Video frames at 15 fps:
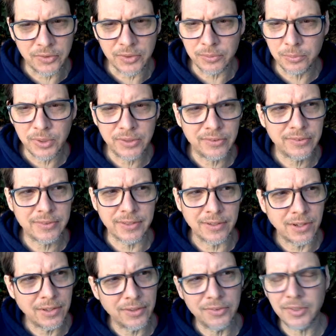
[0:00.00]
is a whisk,
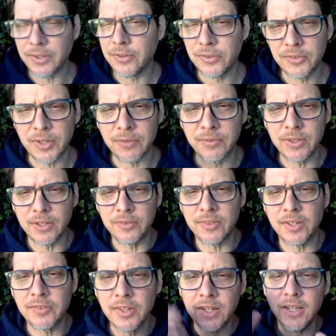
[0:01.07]
and all this other stuff that he
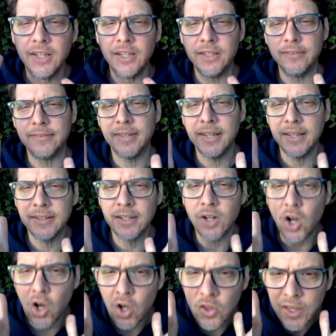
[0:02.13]
says, he's saying that
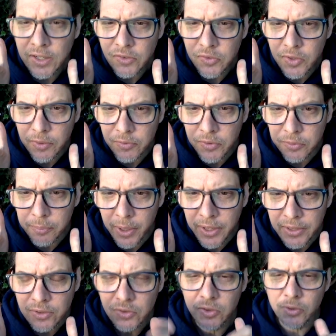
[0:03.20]
all that stuff is
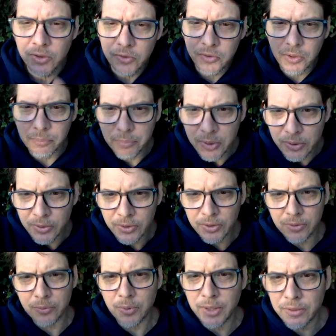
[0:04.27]
mind. So this
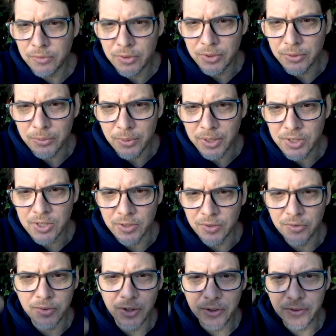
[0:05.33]
computer, whatever you're watching
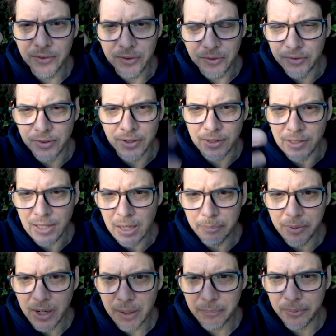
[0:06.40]
this on, this
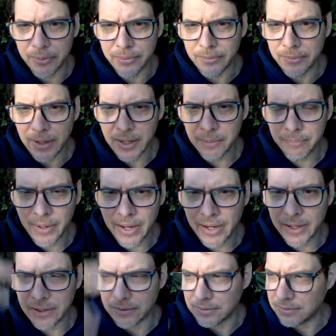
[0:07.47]
laptop or
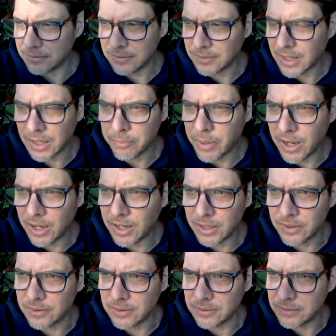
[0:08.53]
iPad or
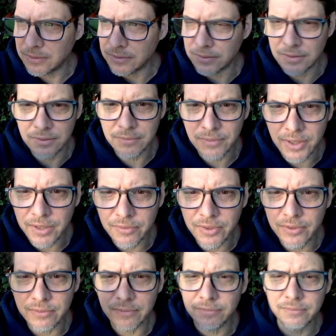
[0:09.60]
iPod or
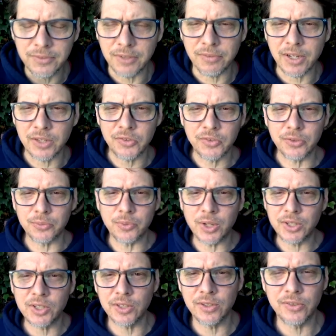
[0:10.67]
whatever device you're
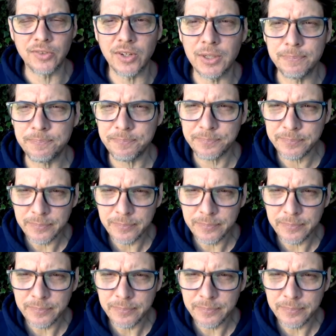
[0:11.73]
watching this on,